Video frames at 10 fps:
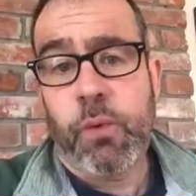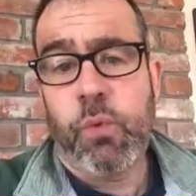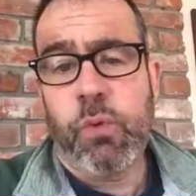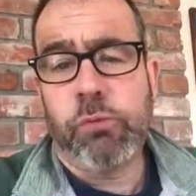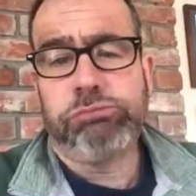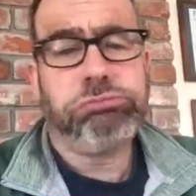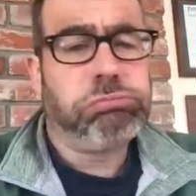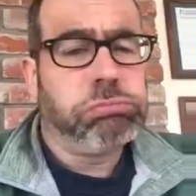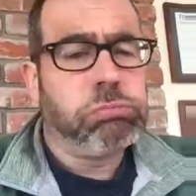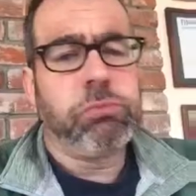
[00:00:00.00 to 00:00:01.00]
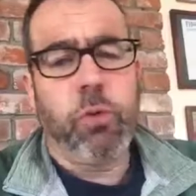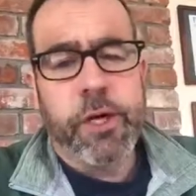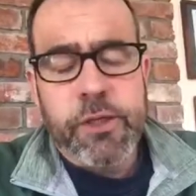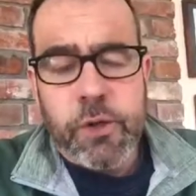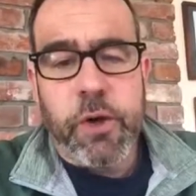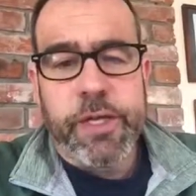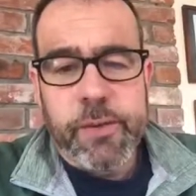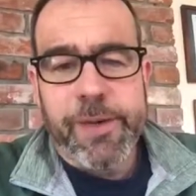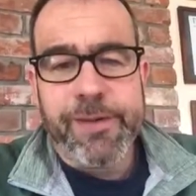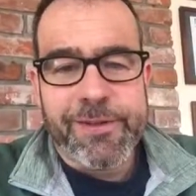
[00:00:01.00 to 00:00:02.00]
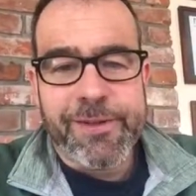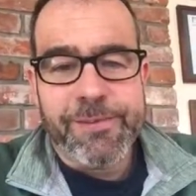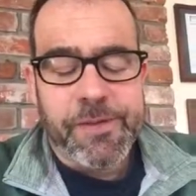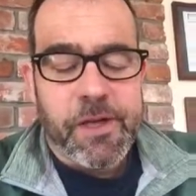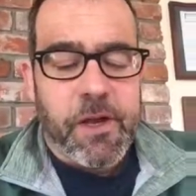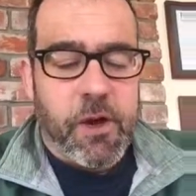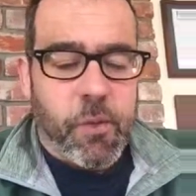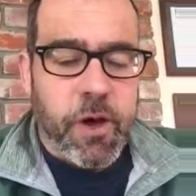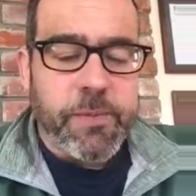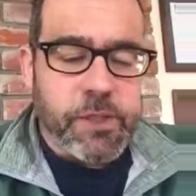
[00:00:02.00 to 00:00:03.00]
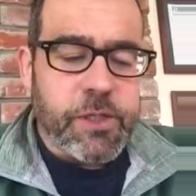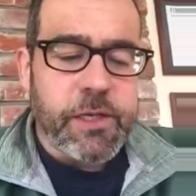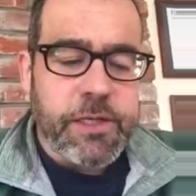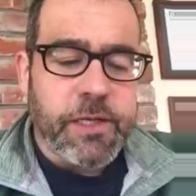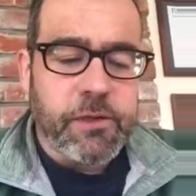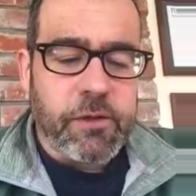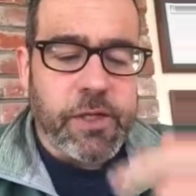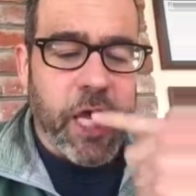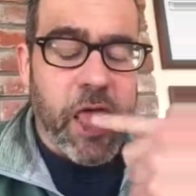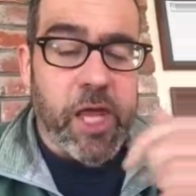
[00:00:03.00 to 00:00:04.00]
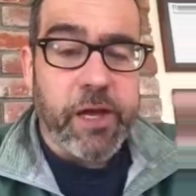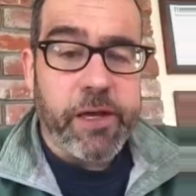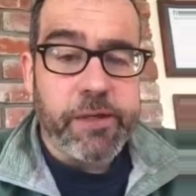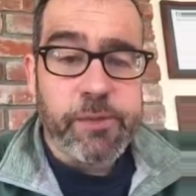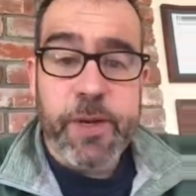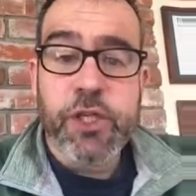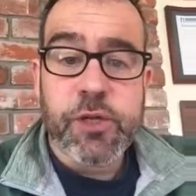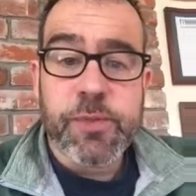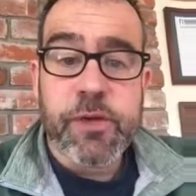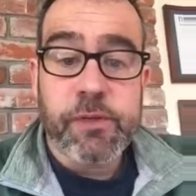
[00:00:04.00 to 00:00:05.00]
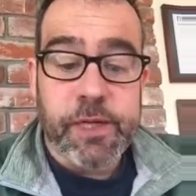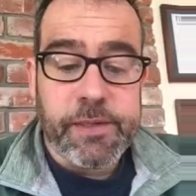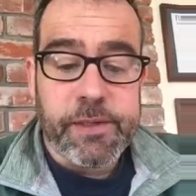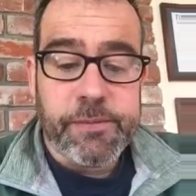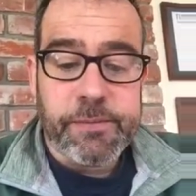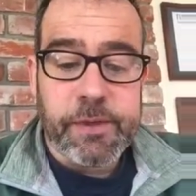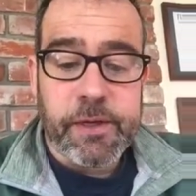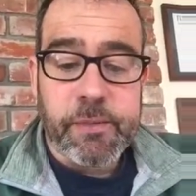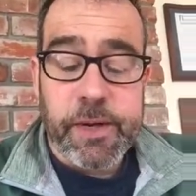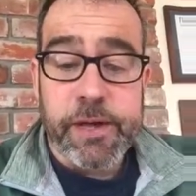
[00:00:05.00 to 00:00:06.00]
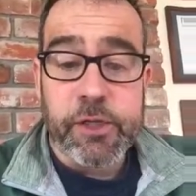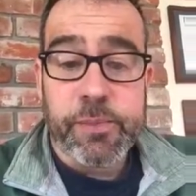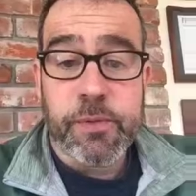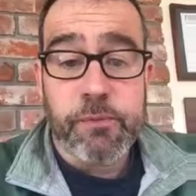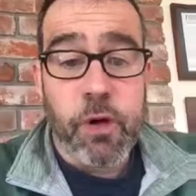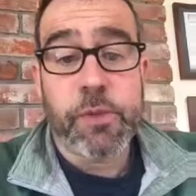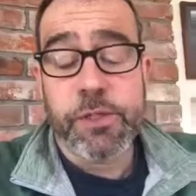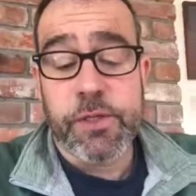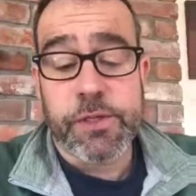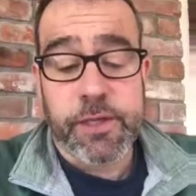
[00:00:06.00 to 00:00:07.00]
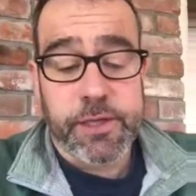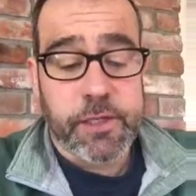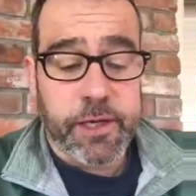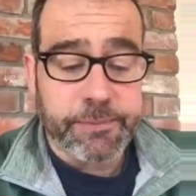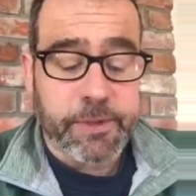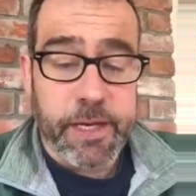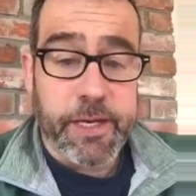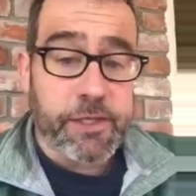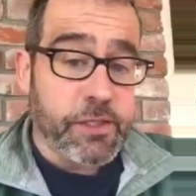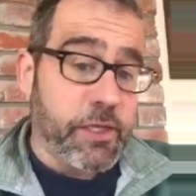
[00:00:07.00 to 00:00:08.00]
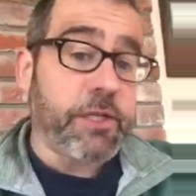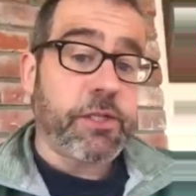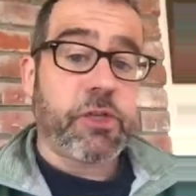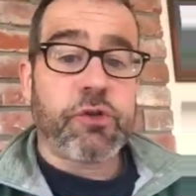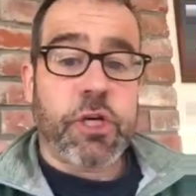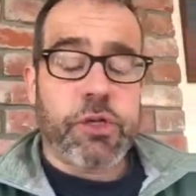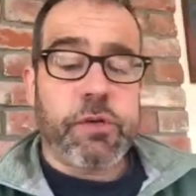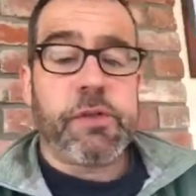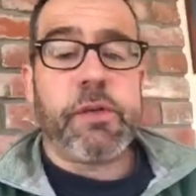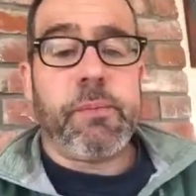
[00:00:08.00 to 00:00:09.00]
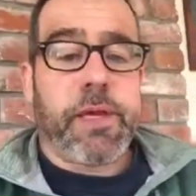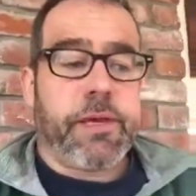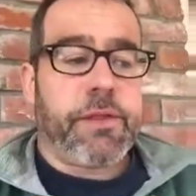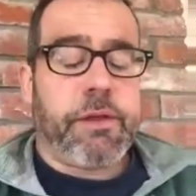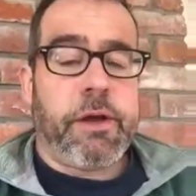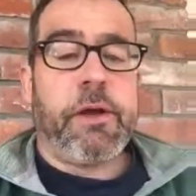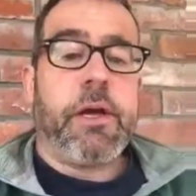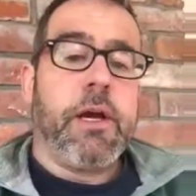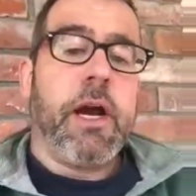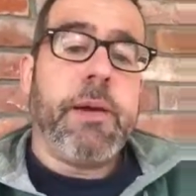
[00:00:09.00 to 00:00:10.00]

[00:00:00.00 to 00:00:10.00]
Well, what are you talking about, Thom? Well, I'm just going to take a look at Spaceships Have Landed by Alice Munro. It's in the study guide, and I discussed the structure at some length there.